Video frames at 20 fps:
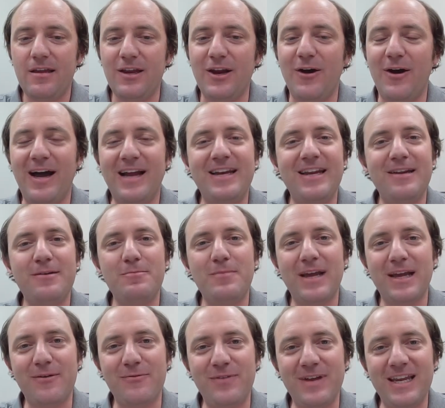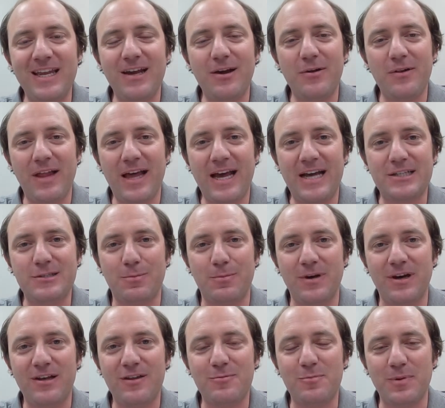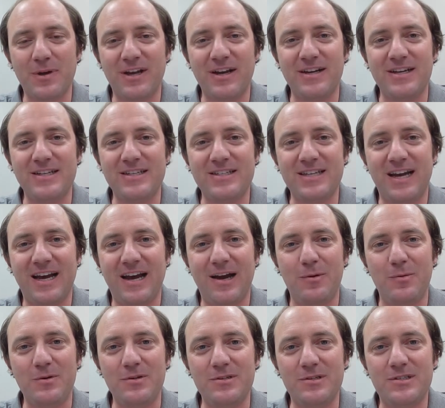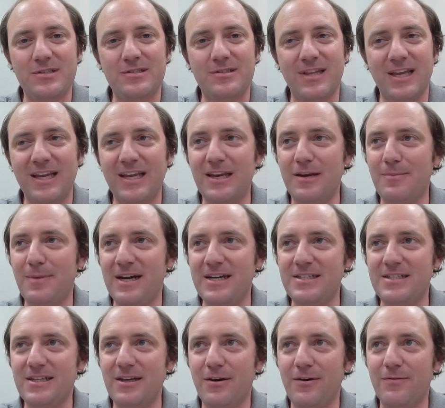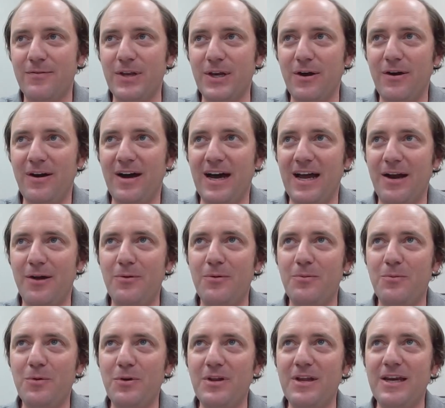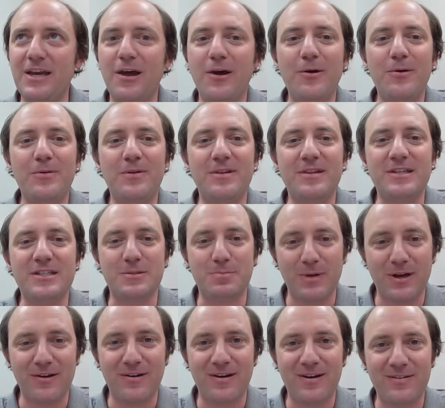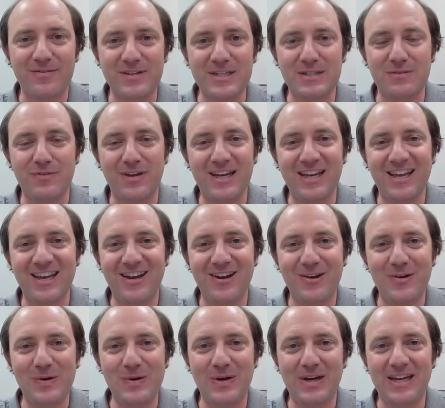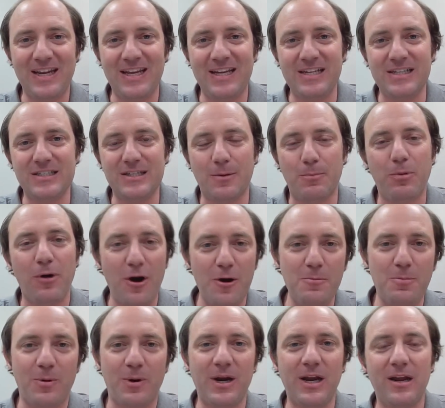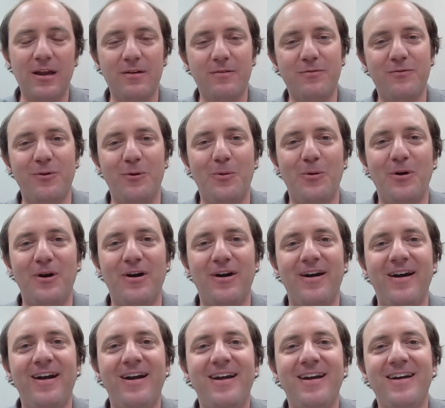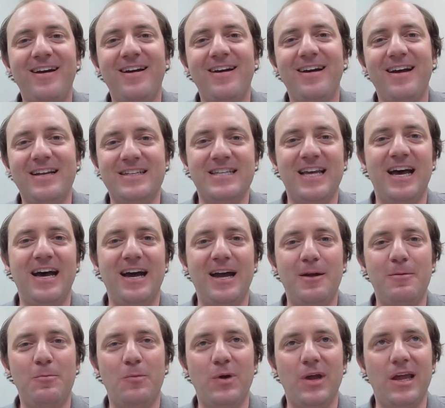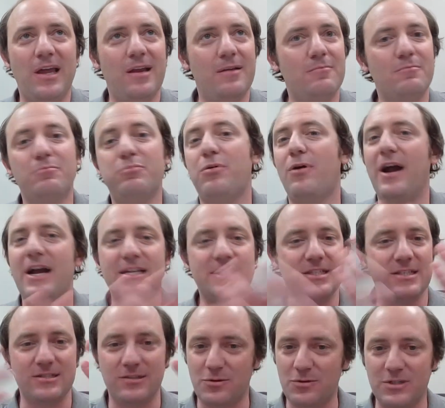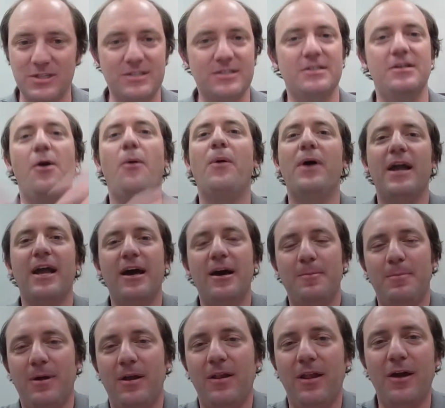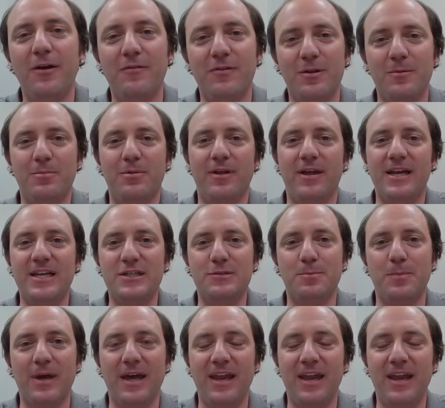I didn't make a video last month because I was thinking to myself, I don't really know that the spirit of this video is appropriate for a time when prices are just going up all over the place.